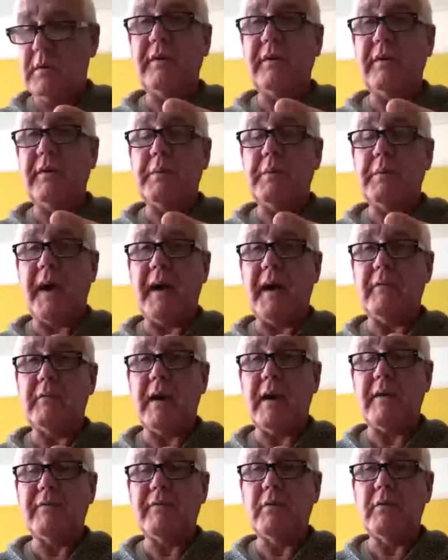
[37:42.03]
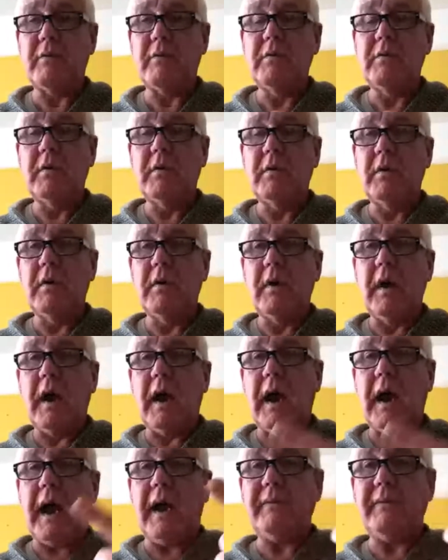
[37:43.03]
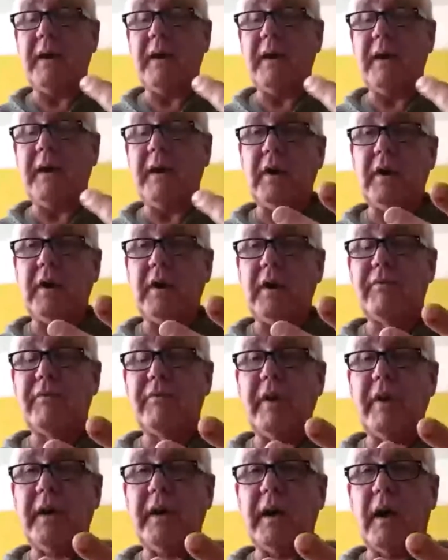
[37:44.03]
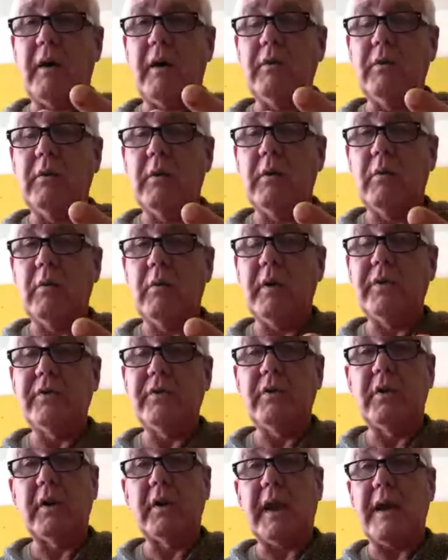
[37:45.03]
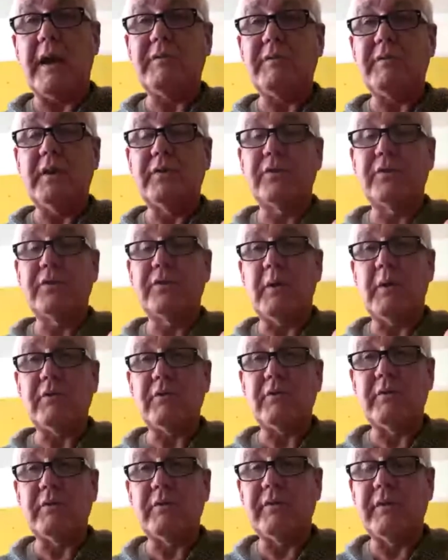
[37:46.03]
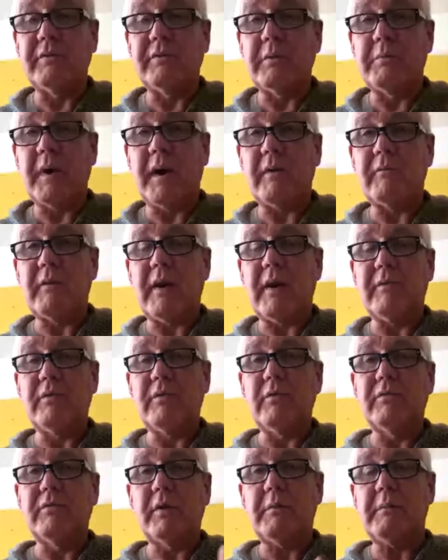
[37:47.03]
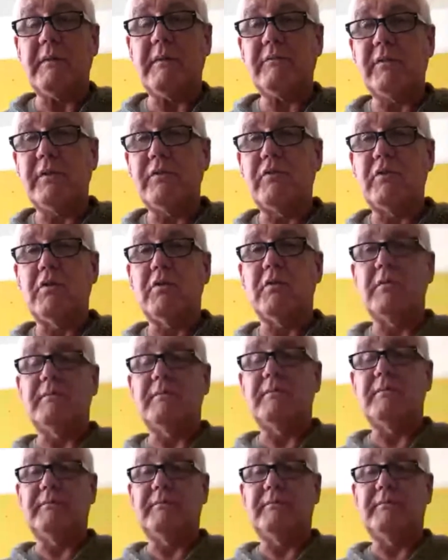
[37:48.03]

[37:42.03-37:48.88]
£50 raffle, and then you get a free go, which you can have in the £250 raffle for the monthly draw.